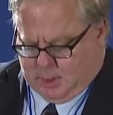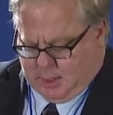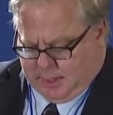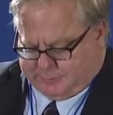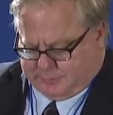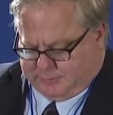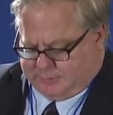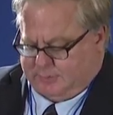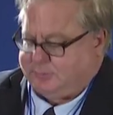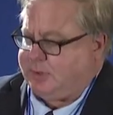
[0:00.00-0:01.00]
As
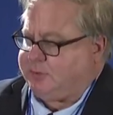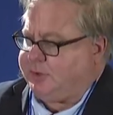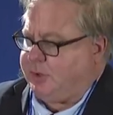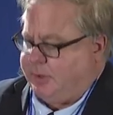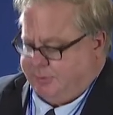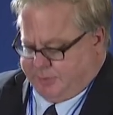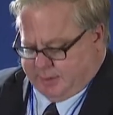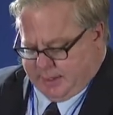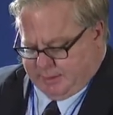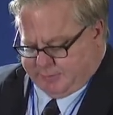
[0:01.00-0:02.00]
Assistant Secretary of the
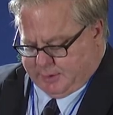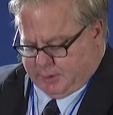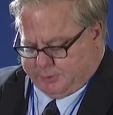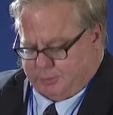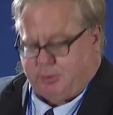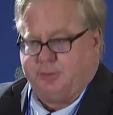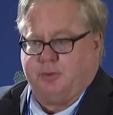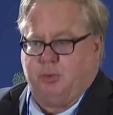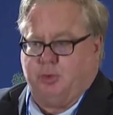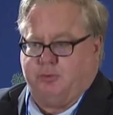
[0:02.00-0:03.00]
Navy under
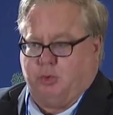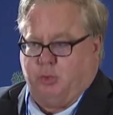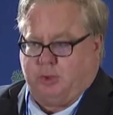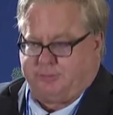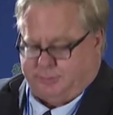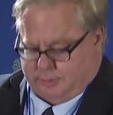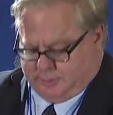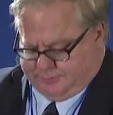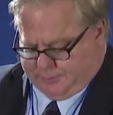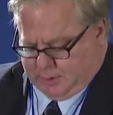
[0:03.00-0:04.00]
President Woodrow
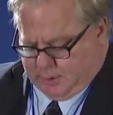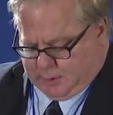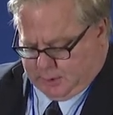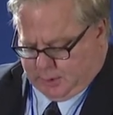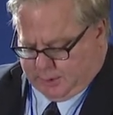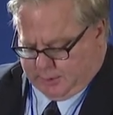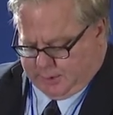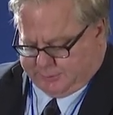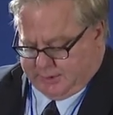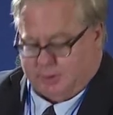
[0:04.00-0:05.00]
Wilson
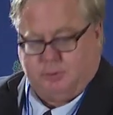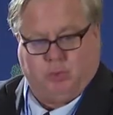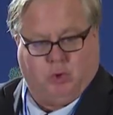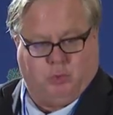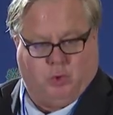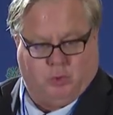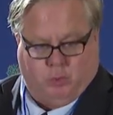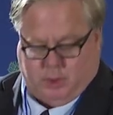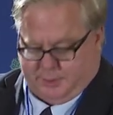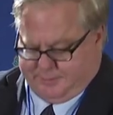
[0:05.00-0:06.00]
at the end of World War
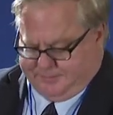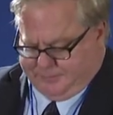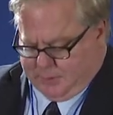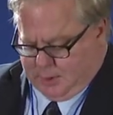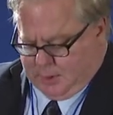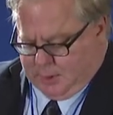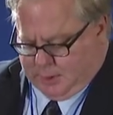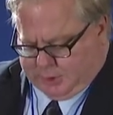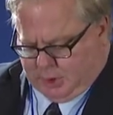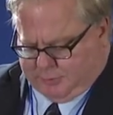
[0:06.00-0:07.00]
I,
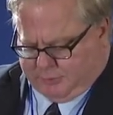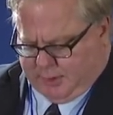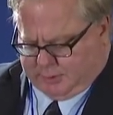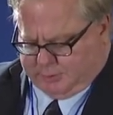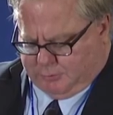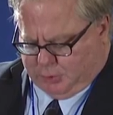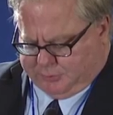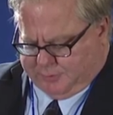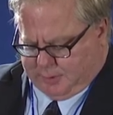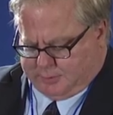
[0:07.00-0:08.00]
young Franklin
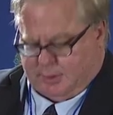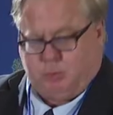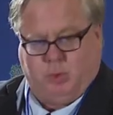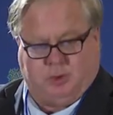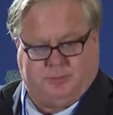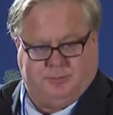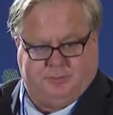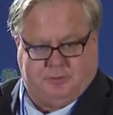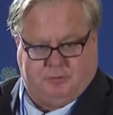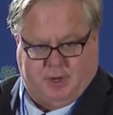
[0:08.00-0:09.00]
Roosevelt, at Wilson's
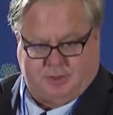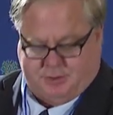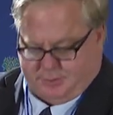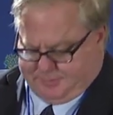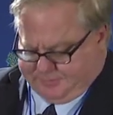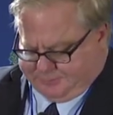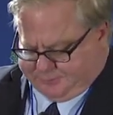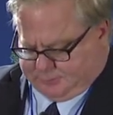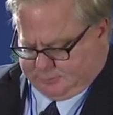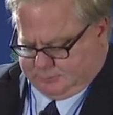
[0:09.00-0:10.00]
direction,
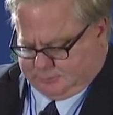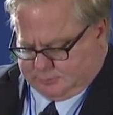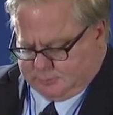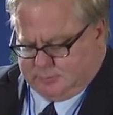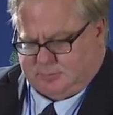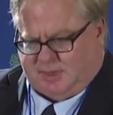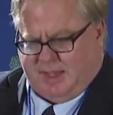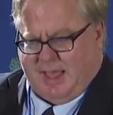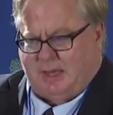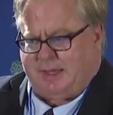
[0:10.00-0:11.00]

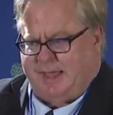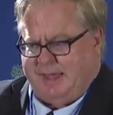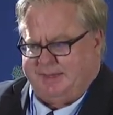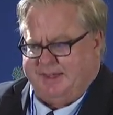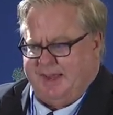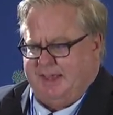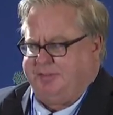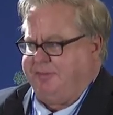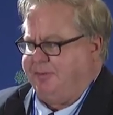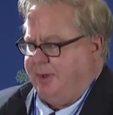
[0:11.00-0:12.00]
allocated
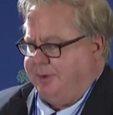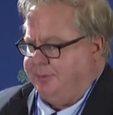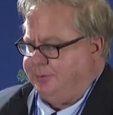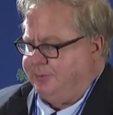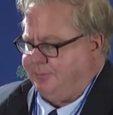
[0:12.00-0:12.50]
Navy funds